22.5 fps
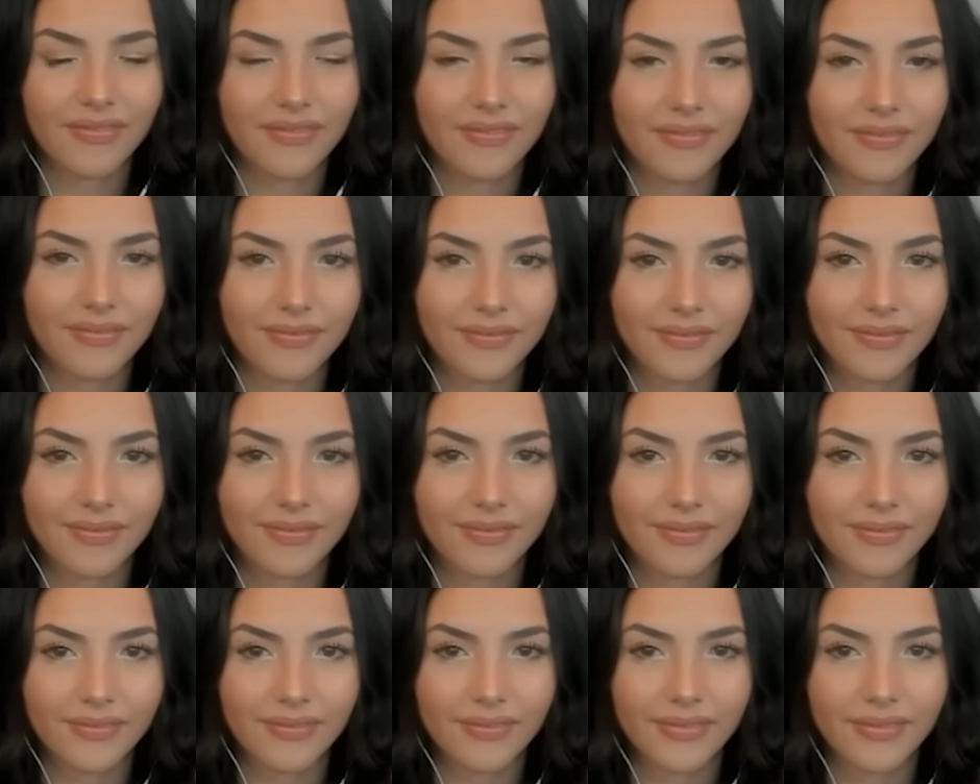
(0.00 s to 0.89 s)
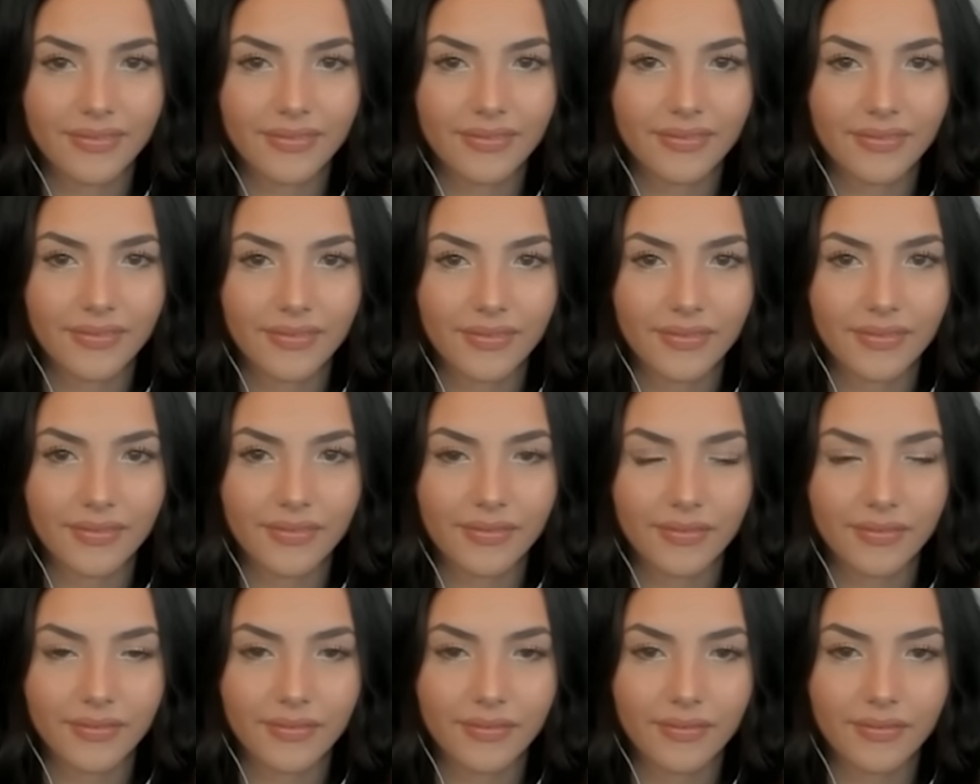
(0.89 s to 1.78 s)

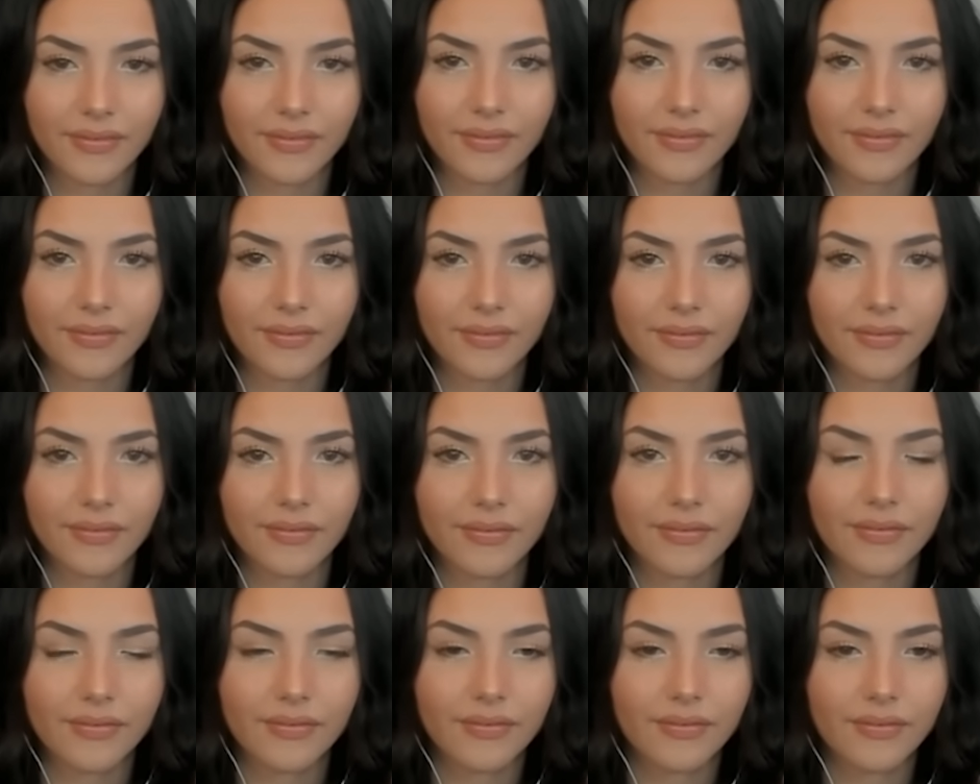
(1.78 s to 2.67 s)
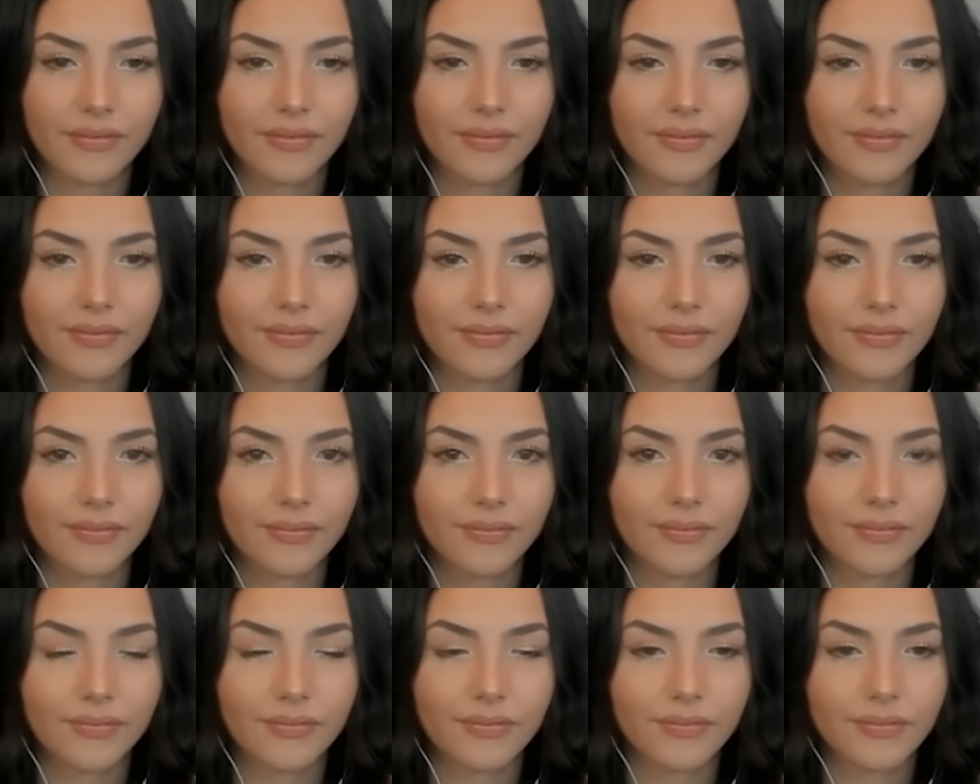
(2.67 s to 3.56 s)

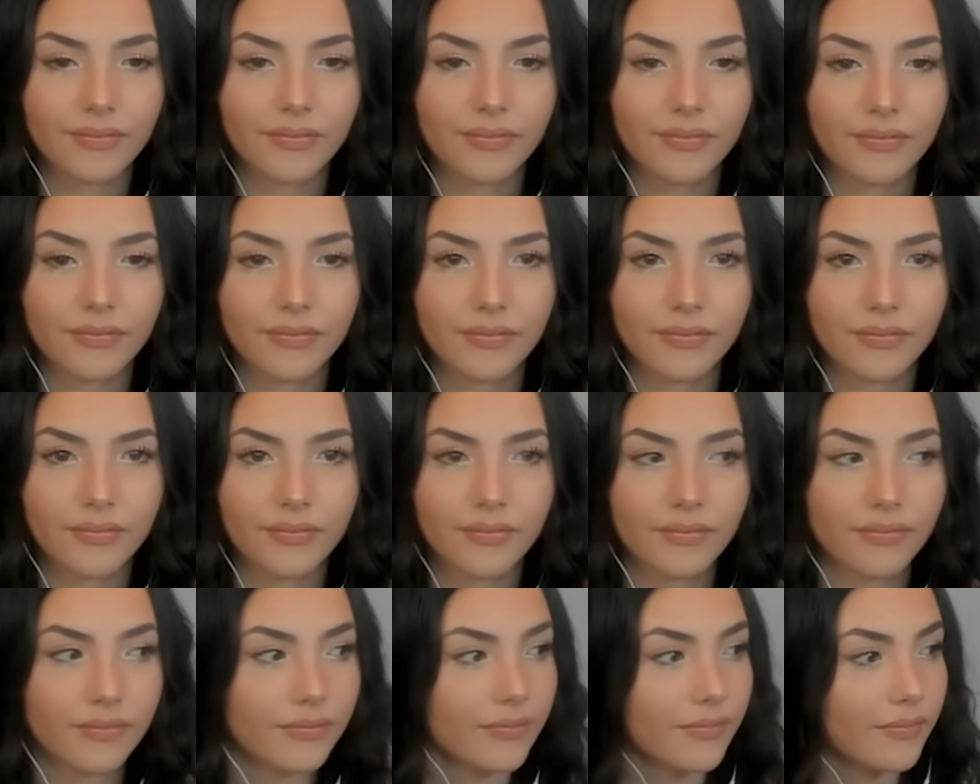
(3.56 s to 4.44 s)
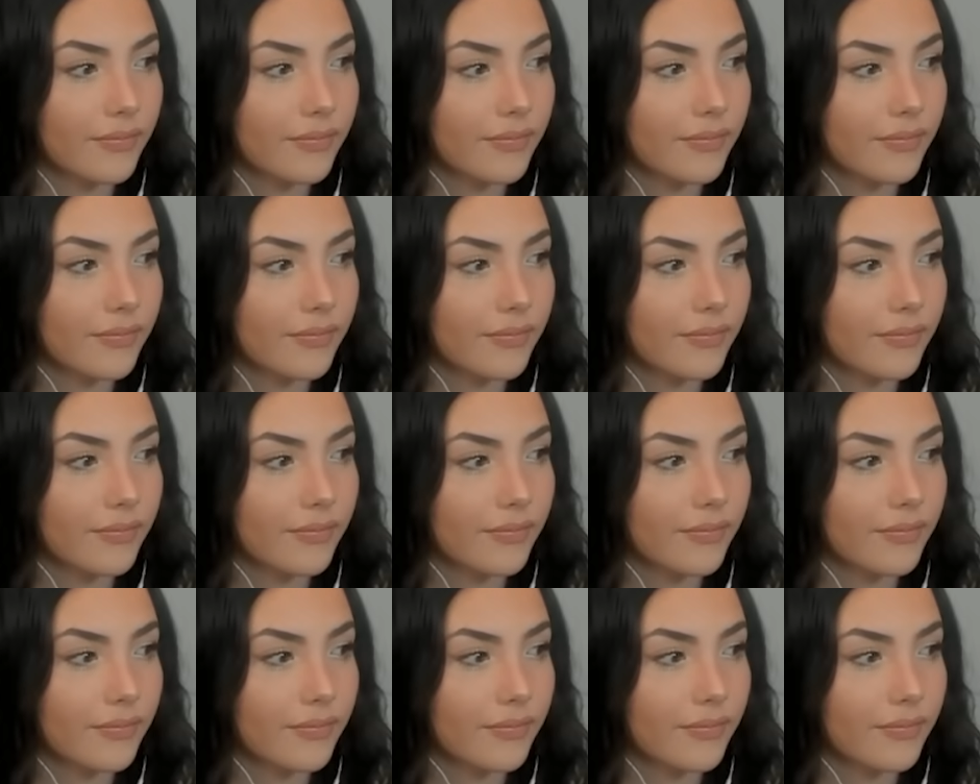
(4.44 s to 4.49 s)
The person shown says nothing.